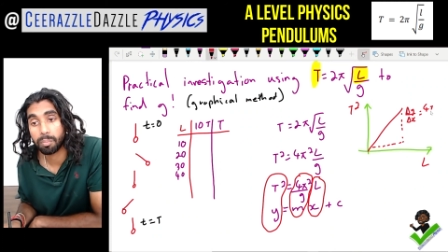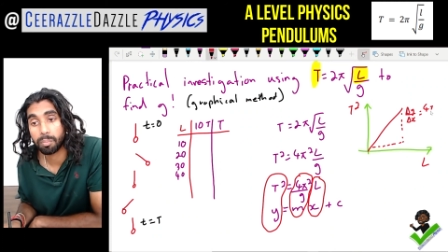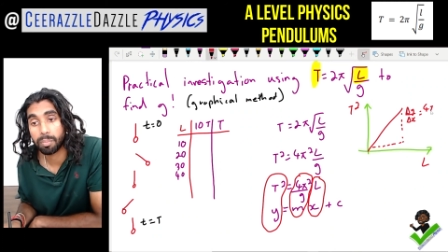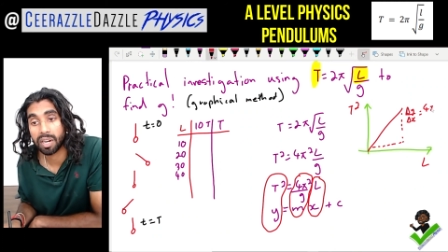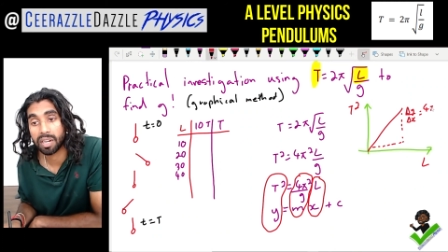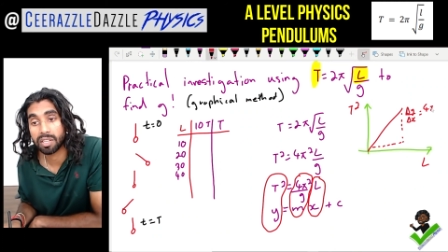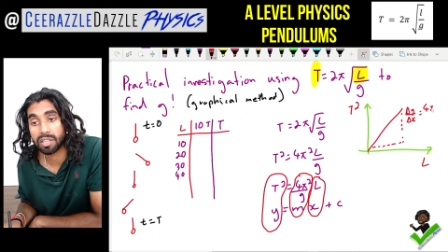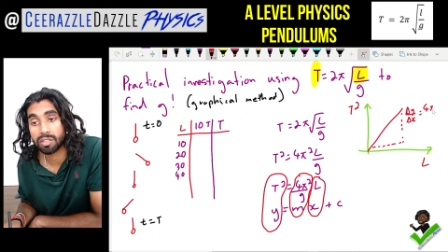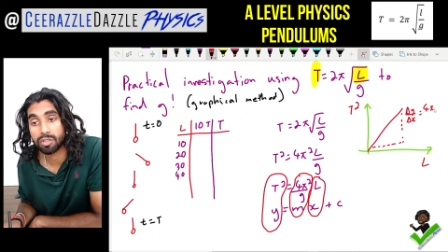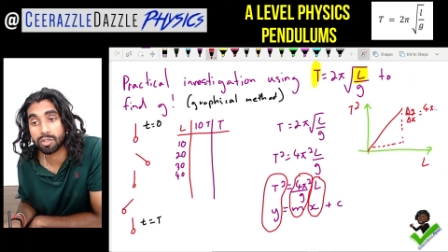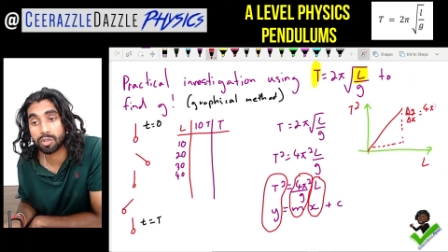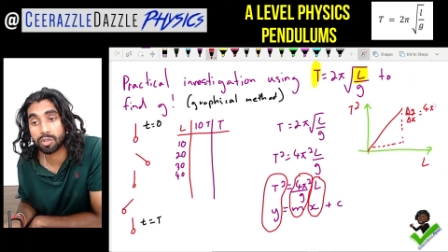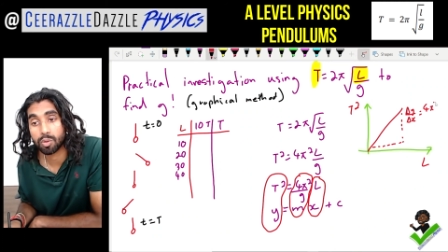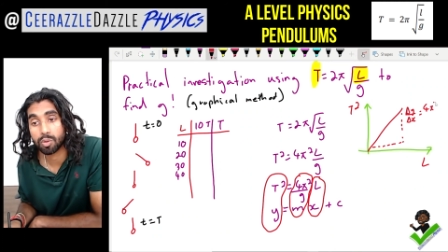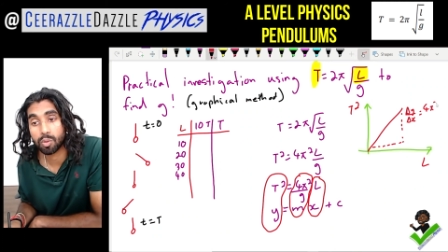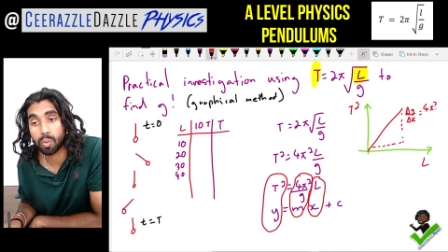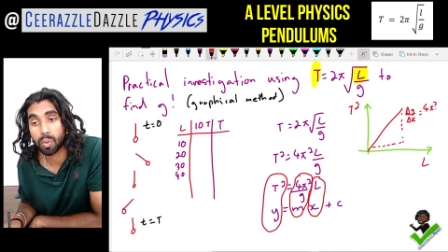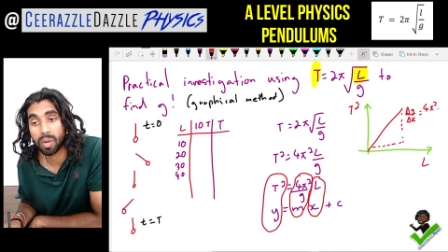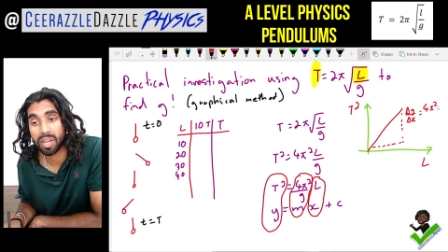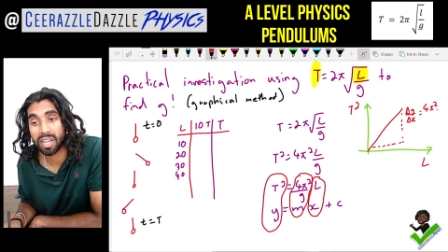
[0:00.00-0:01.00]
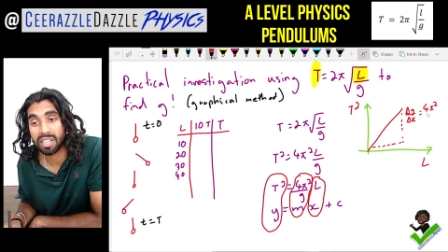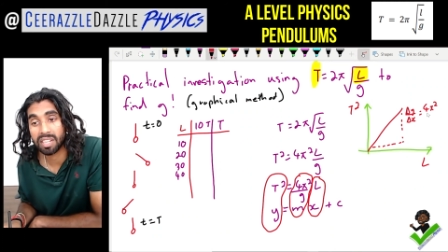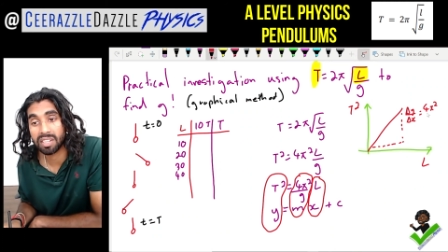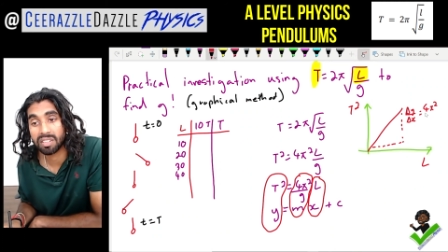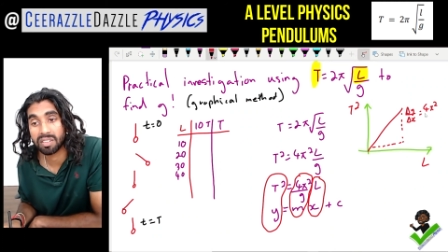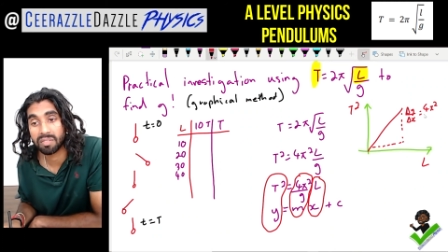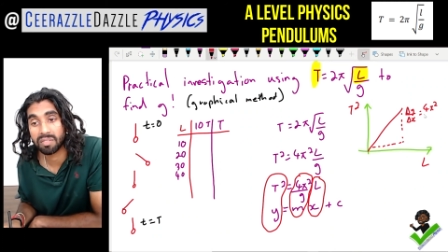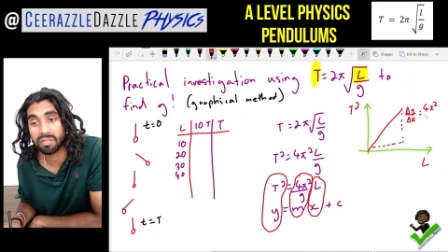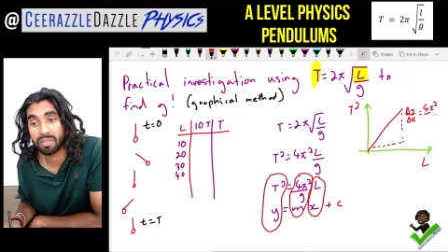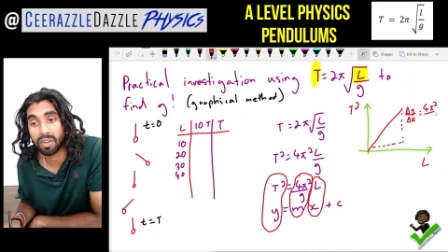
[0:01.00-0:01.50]
pi
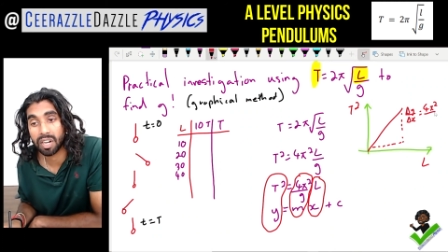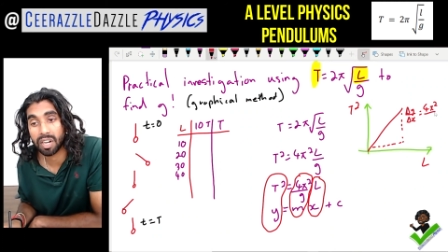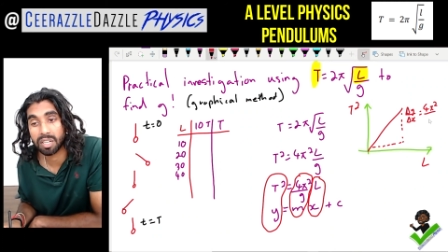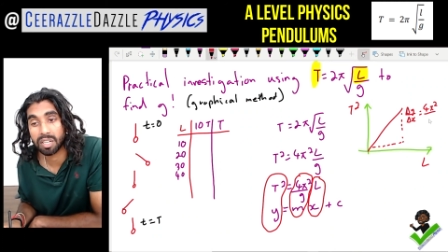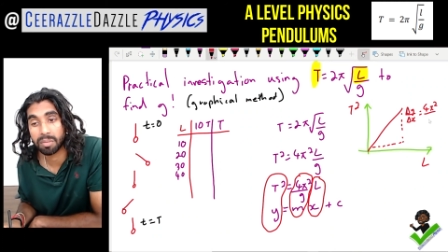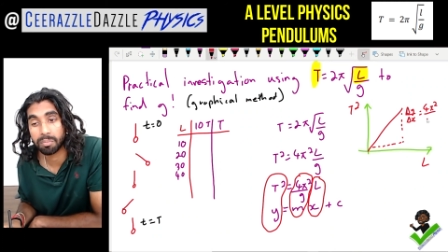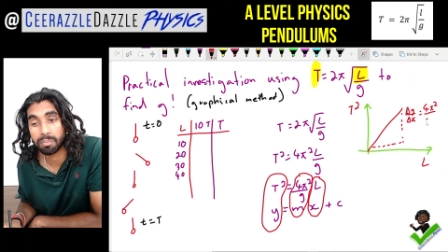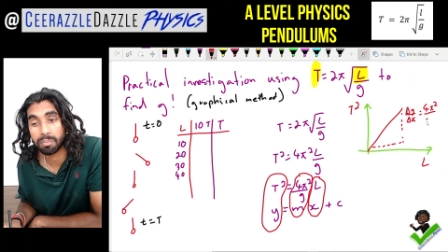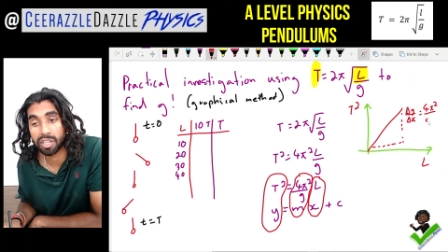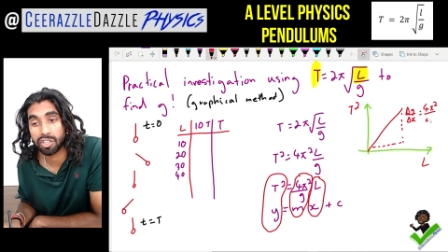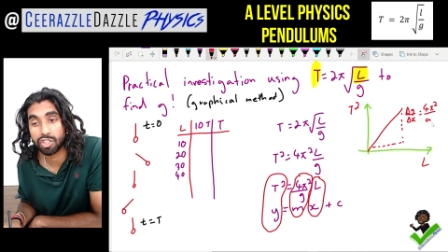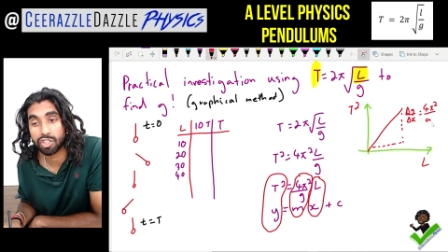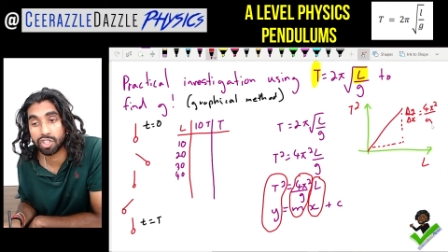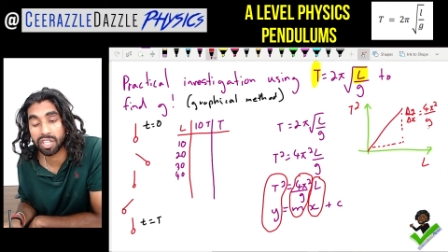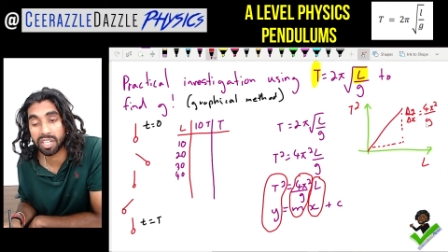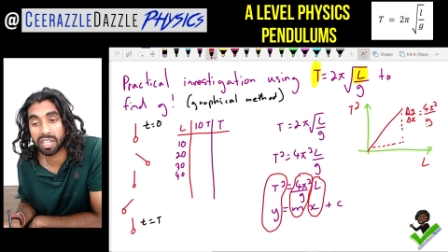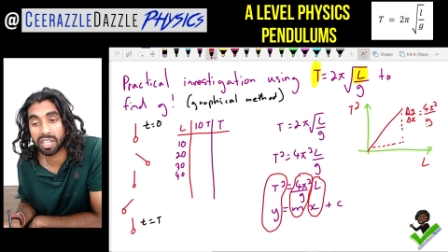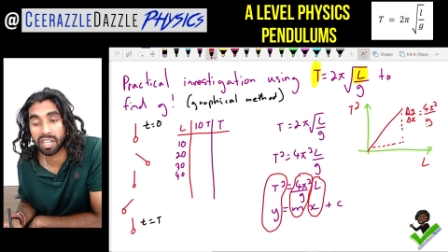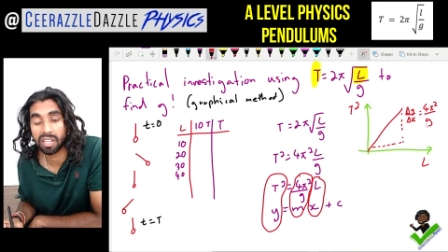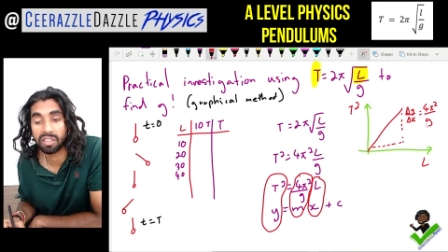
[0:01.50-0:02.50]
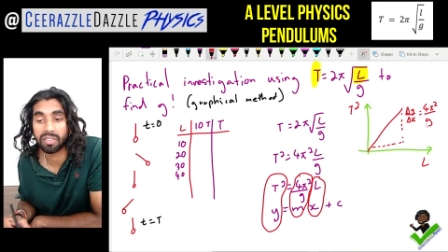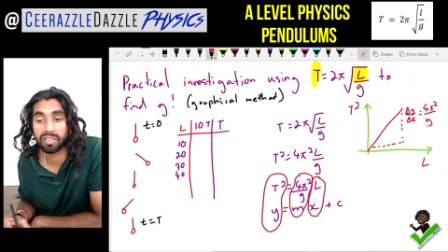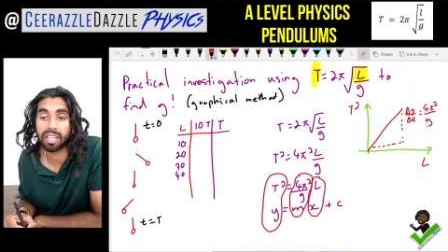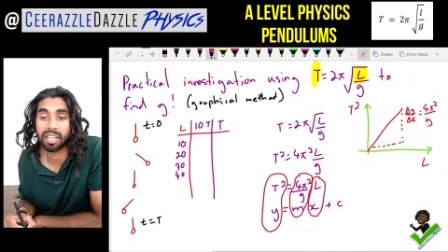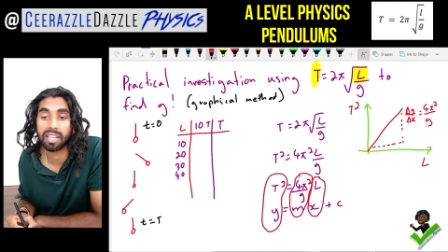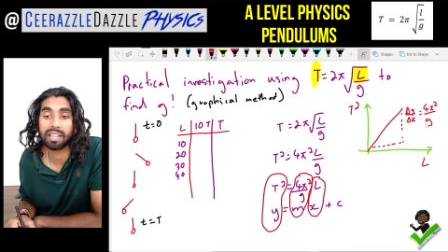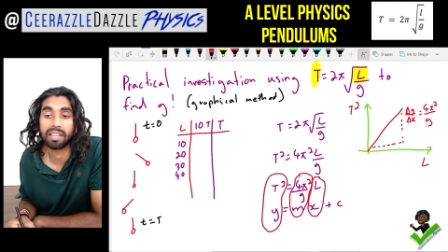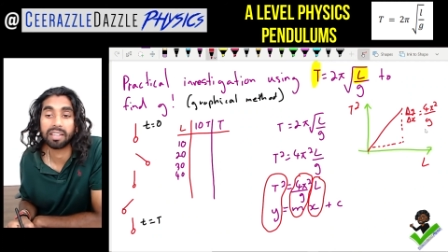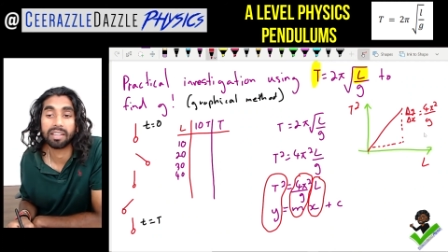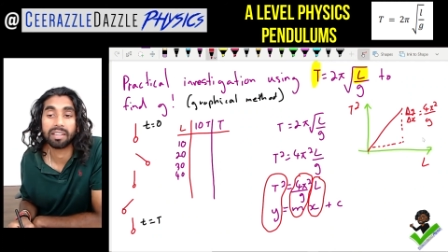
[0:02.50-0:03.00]
squared divided by g over
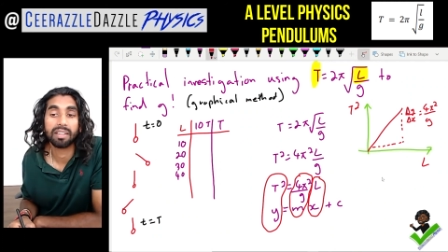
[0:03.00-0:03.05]
here.